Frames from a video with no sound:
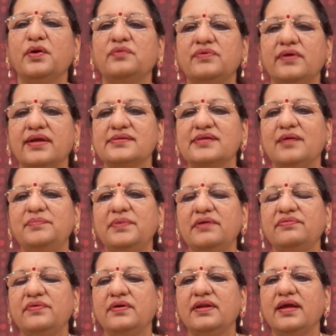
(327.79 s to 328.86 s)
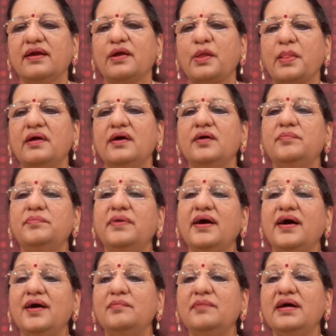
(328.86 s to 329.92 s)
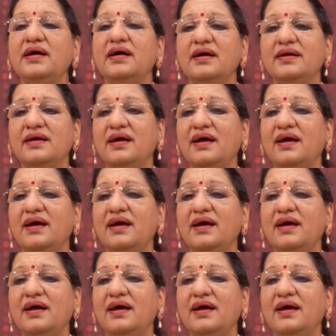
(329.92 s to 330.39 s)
for example, if you take Pamagari